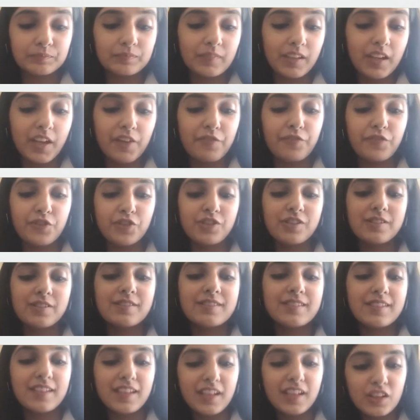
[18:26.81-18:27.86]

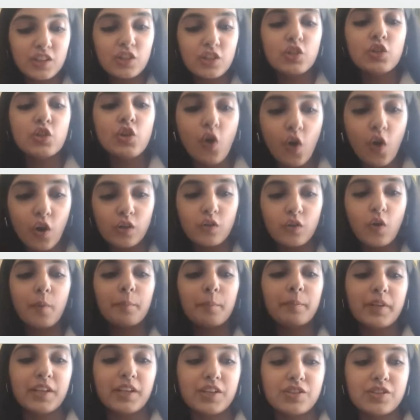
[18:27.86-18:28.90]
efficiency in your
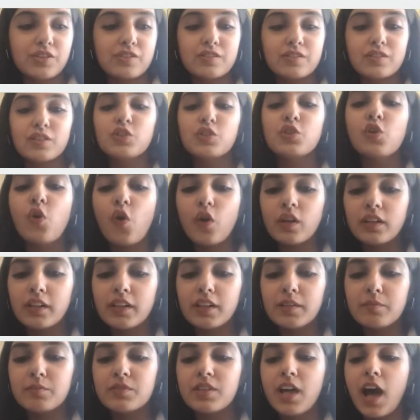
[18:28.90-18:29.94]
operations, in your
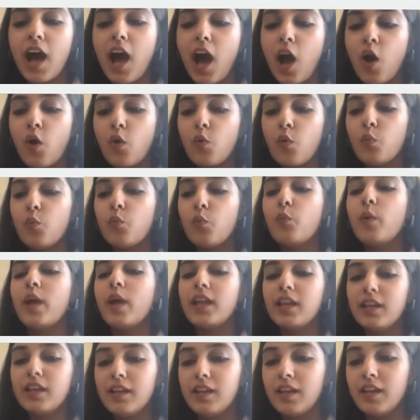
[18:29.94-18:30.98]
teams, how
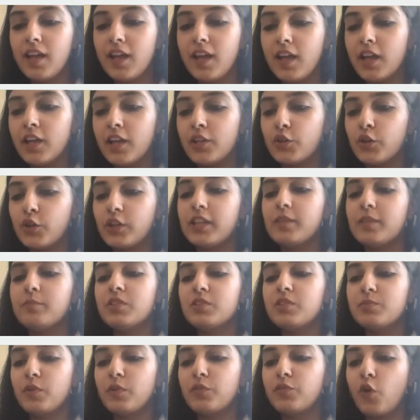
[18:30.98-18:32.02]
well your team
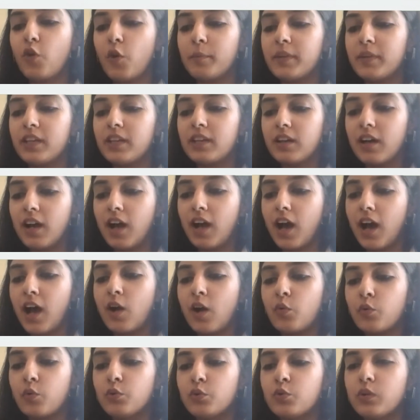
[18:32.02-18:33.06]
is performing,
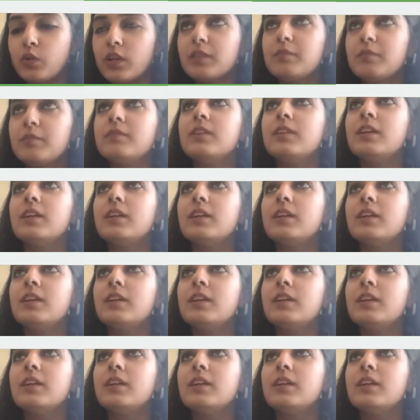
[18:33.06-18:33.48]
how you can